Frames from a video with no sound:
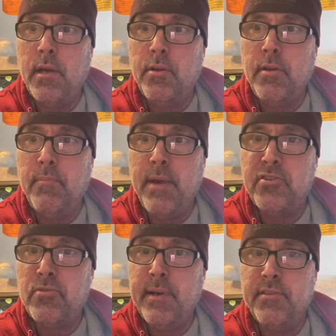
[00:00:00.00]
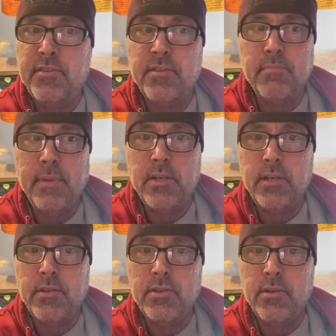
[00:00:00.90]
Good measurements,
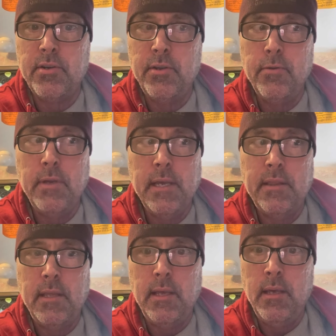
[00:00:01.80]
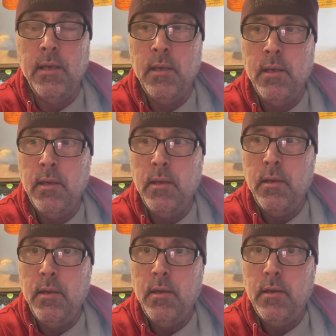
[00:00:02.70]
making sure you hit the
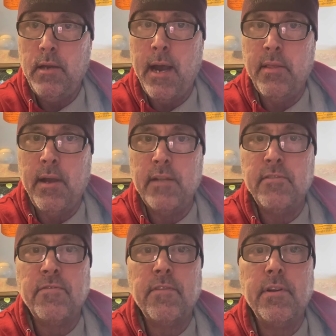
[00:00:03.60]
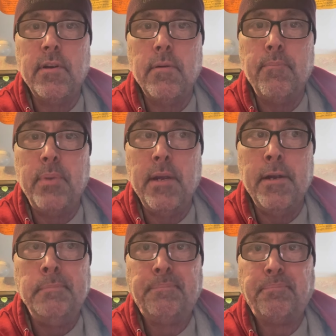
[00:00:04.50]
guidelines for your beer.